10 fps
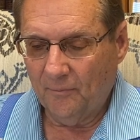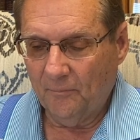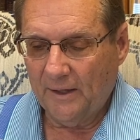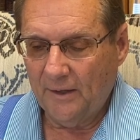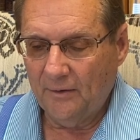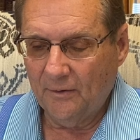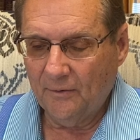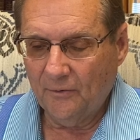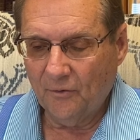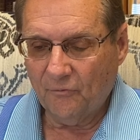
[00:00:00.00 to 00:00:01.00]
made
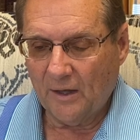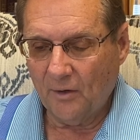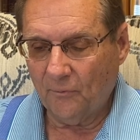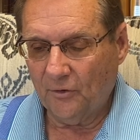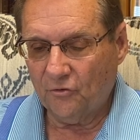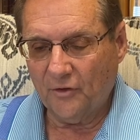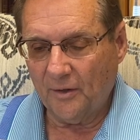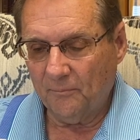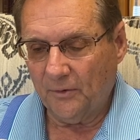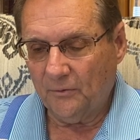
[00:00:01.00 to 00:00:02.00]
the following
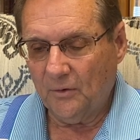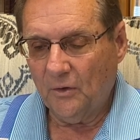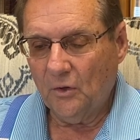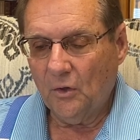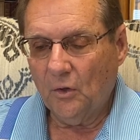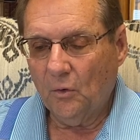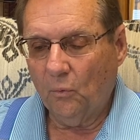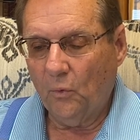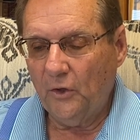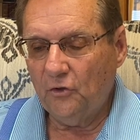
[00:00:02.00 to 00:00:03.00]
statement:
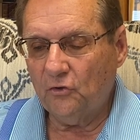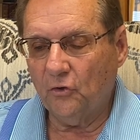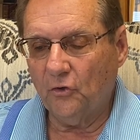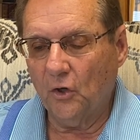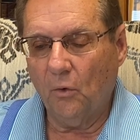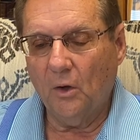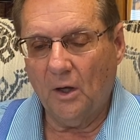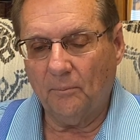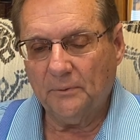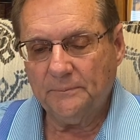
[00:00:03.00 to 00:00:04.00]
"We should go
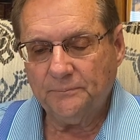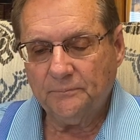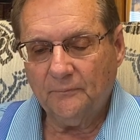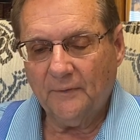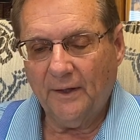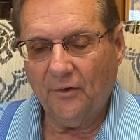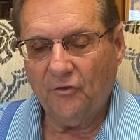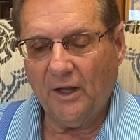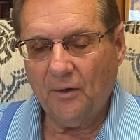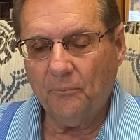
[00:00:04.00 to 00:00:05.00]
up and
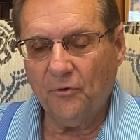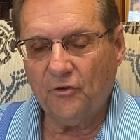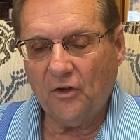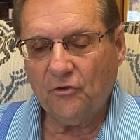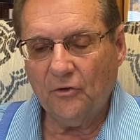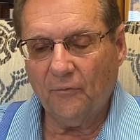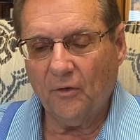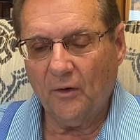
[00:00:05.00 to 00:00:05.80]
take possession of the